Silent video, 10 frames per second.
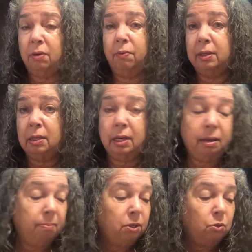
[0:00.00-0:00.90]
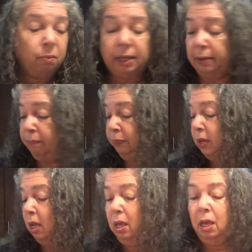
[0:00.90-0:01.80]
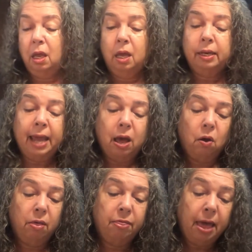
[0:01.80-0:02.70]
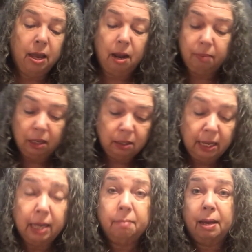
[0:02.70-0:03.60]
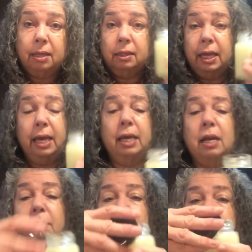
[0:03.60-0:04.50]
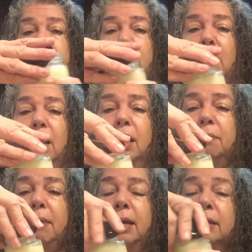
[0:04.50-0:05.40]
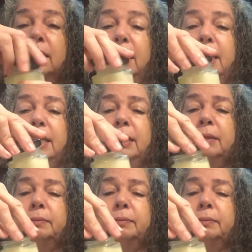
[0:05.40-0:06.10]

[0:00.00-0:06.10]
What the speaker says: rinse it in between. Now, then I'm going to take my lid. I'm going to put on my lid.